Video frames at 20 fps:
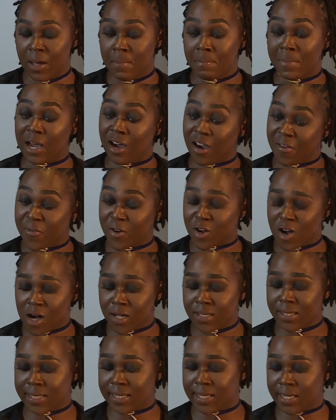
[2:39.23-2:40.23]
My
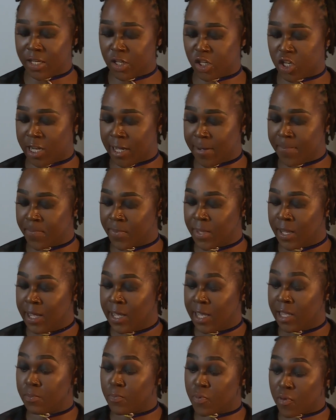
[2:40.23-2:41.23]
Afrikaans teacher
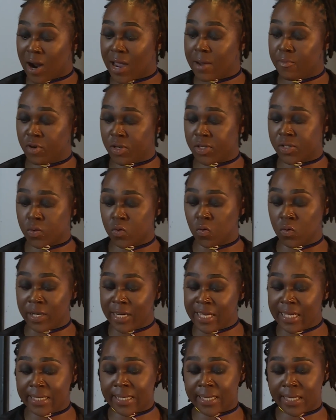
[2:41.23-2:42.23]
in primary school
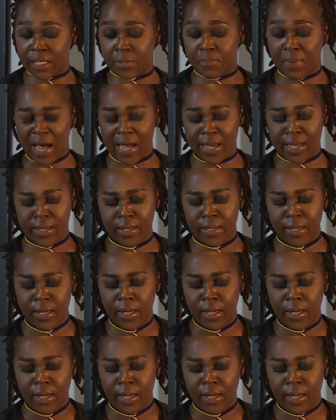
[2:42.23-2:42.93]
leads this pack